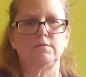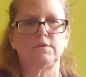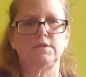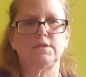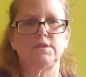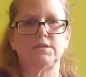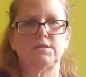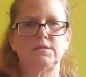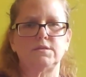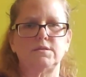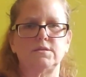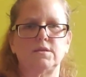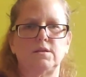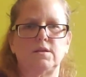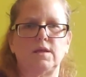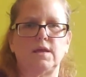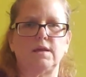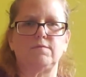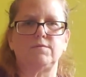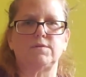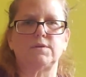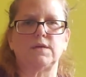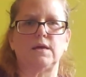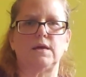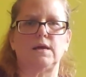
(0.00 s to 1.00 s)
This is a
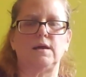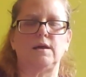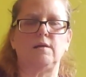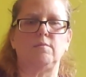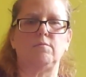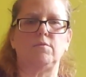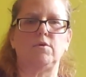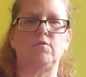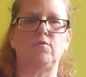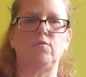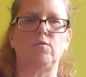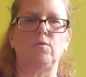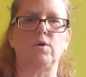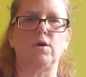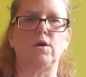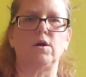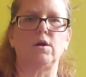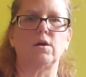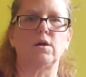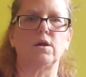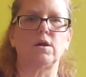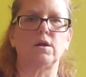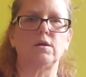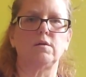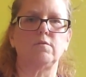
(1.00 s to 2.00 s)
lifetime of
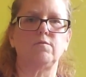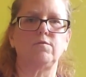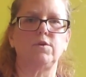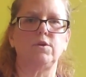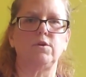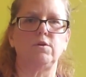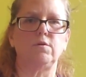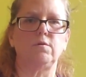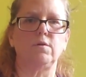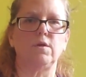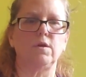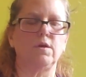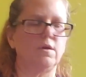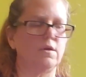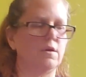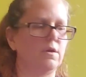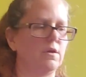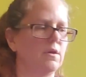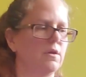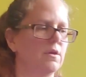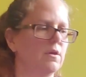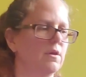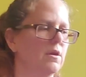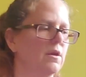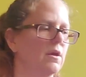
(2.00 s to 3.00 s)
work. If you're,
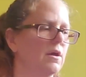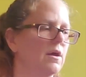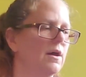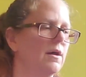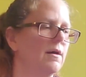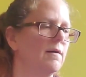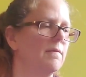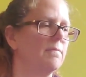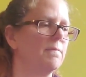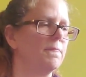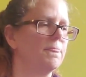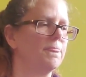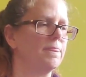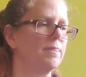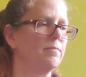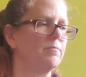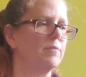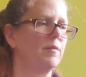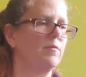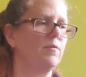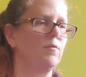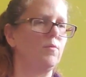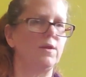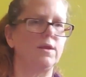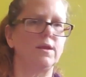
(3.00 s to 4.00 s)

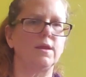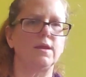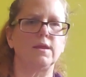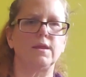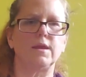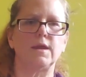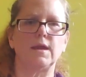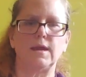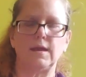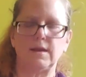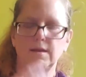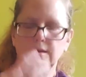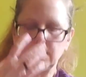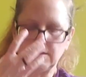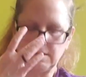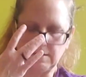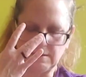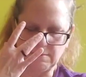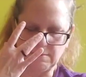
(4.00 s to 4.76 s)
maybe we can get,